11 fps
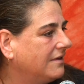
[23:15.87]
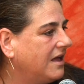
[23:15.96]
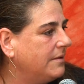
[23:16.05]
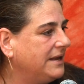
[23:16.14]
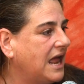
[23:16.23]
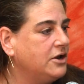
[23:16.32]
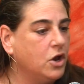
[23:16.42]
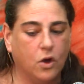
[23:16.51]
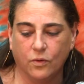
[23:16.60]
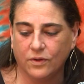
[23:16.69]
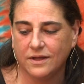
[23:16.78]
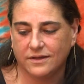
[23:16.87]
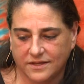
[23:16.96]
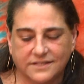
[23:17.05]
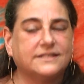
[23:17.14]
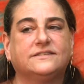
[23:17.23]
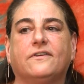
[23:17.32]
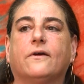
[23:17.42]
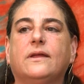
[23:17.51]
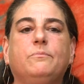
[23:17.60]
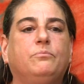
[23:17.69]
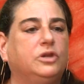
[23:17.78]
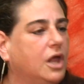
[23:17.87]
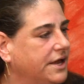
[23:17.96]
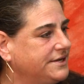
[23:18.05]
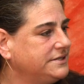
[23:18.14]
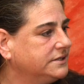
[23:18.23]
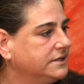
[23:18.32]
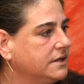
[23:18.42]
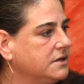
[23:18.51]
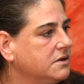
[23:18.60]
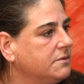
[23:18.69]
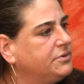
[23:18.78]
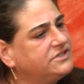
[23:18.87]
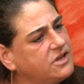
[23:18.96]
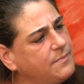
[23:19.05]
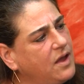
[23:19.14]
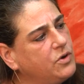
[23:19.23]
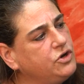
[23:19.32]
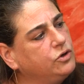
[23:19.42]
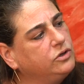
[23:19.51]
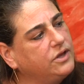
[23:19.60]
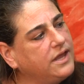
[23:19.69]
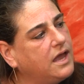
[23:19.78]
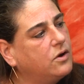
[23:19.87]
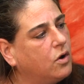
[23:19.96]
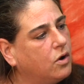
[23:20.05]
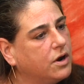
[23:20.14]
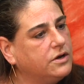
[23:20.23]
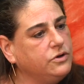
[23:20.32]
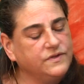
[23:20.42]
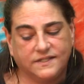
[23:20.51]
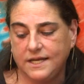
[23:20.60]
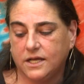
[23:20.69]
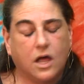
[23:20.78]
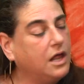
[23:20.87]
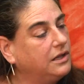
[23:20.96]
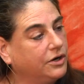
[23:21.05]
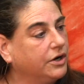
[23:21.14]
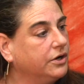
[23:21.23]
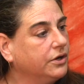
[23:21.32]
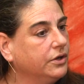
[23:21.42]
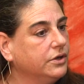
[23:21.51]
Yeah. I mean, I know this is very blunt, but somehow when you're looking at art and you see color, yep.